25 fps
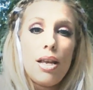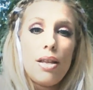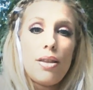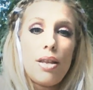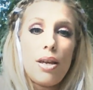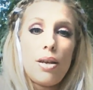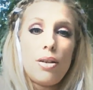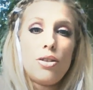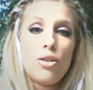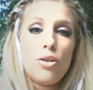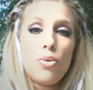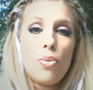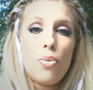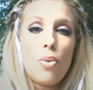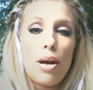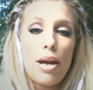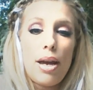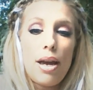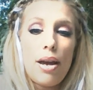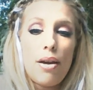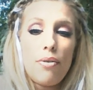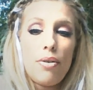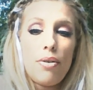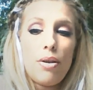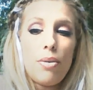they do
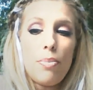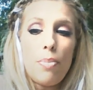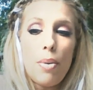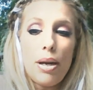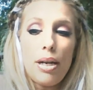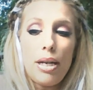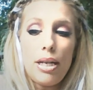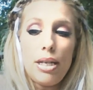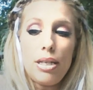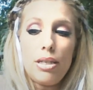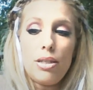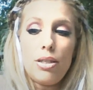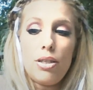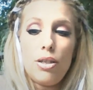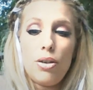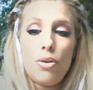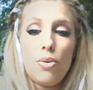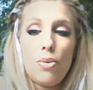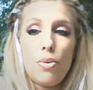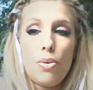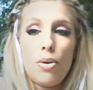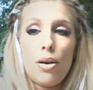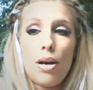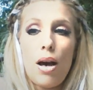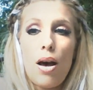want everybody
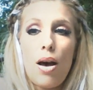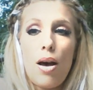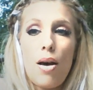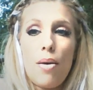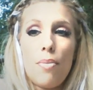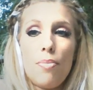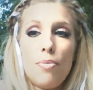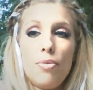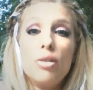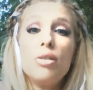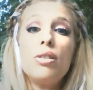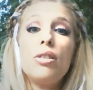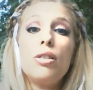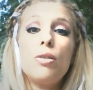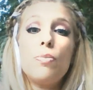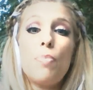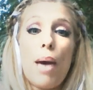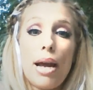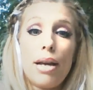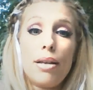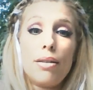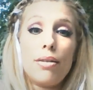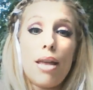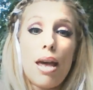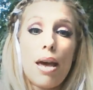to
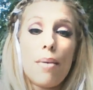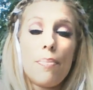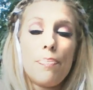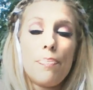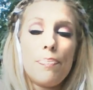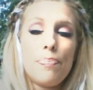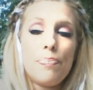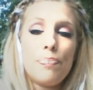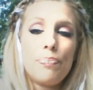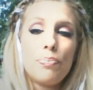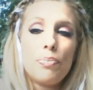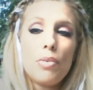respect them.